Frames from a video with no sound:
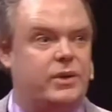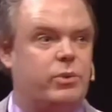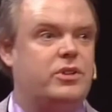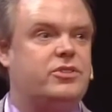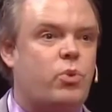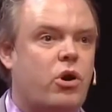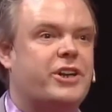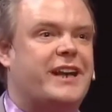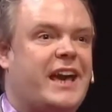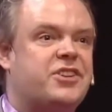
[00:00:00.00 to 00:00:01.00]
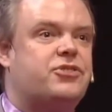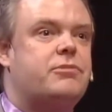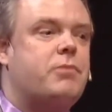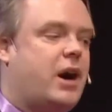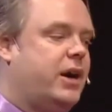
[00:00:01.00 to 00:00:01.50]
will walk an extra
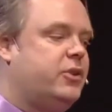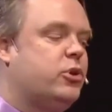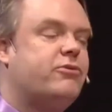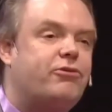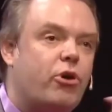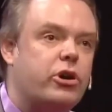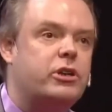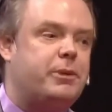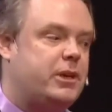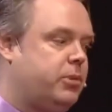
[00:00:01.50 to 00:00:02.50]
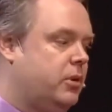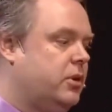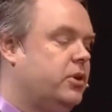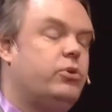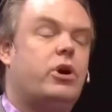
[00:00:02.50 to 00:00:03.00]
mile to avoid
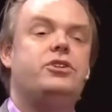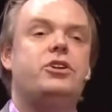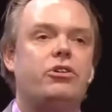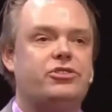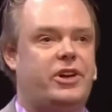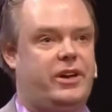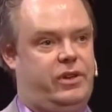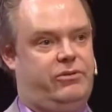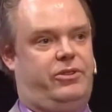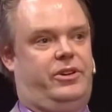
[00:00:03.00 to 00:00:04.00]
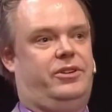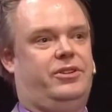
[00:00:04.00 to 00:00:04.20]
people who are not having fun.